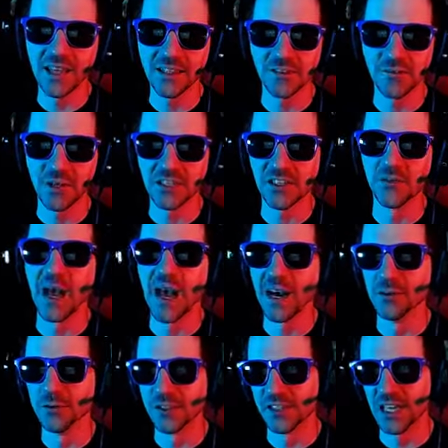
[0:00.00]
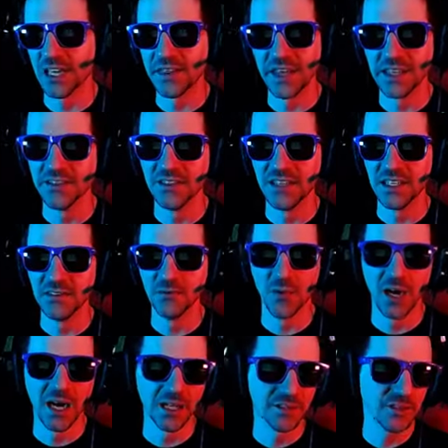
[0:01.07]
let's watch some House, and then didn't
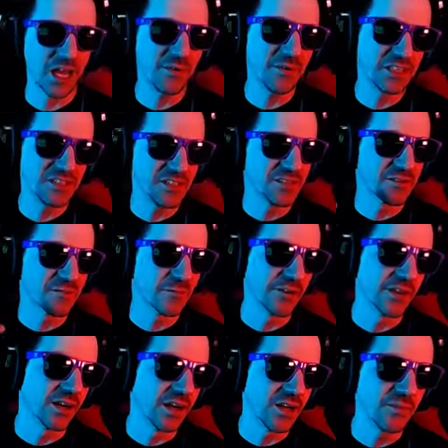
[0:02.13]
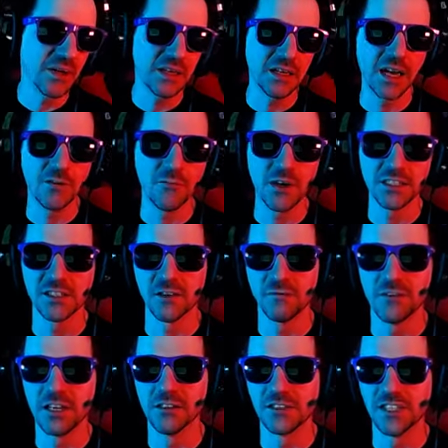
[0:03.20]
watch... How many seasons were there? I might have not watched the
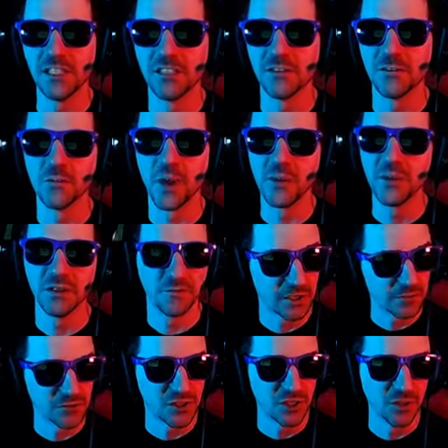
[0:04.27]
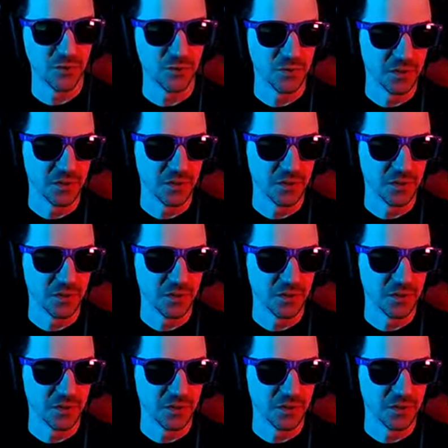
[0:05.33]
final season or maybe the final two.